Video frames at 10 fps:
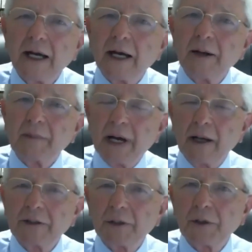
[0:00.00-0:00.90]

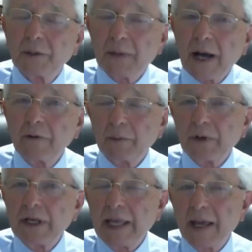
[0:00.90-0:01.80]
I told him I would
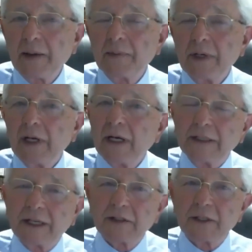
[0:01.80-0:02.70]
bring him a
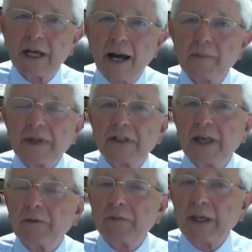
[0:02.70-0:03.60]
dozen copies,
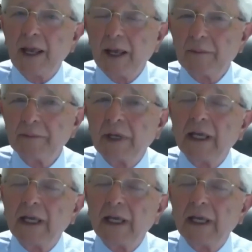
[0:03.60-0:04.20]
give them to him,